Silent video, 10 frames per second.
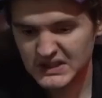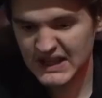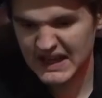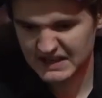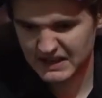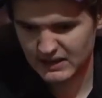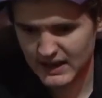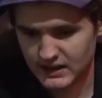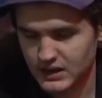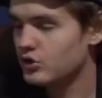and he
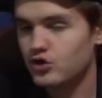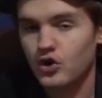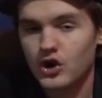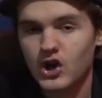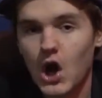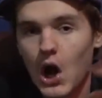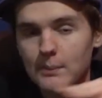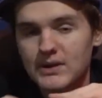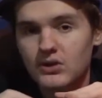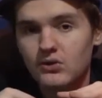like took
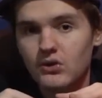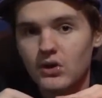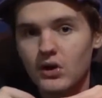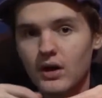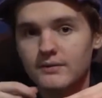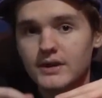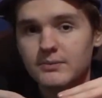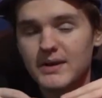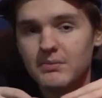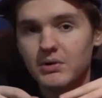copies of these
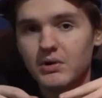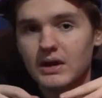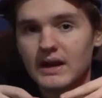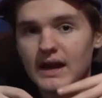people,